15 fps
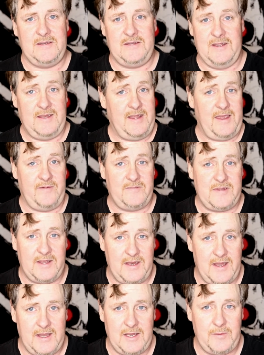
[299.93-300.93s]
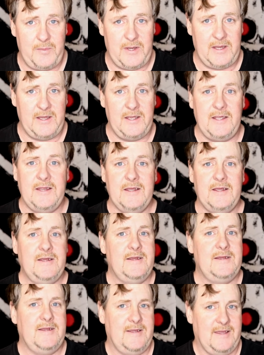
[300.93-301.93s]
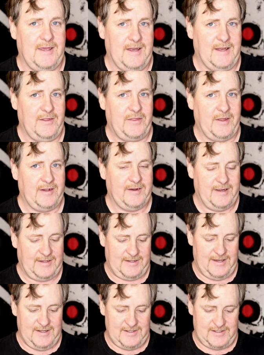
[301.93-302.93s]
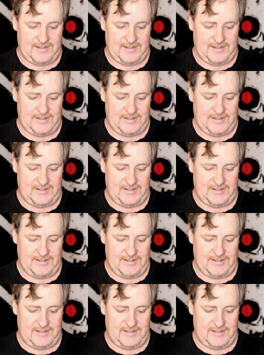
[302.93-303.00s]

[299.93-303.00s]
Didn't have 1080p. anything like that.